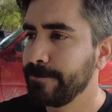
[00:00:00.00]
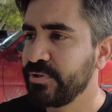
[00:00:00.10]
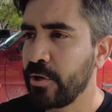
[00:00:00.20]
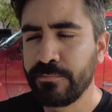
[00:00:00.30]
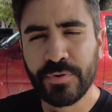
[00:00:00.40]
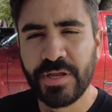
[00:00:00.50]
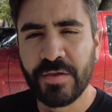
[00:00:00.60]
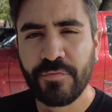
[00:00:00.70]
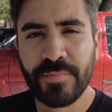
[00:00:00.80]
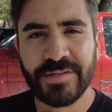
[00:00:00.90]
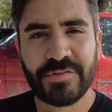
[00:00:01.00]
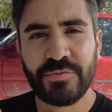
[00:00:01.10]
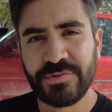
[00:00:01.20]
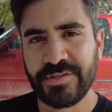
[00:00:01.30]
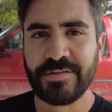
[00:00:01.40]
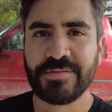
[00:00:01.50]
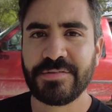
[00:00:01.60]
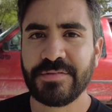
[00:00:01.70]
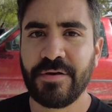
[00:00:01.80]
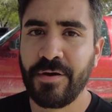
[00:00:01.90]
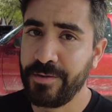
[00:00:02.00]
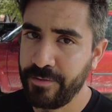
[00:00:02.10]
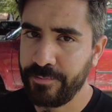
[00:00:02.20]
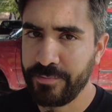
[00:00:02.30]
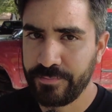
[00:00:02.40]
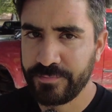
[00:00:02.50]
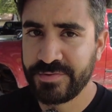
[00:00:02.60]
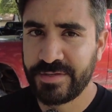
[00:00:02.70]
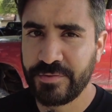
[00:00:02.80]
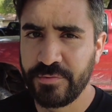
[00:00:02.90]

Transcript: So I'm gonna give you my 2 cents on them. Stay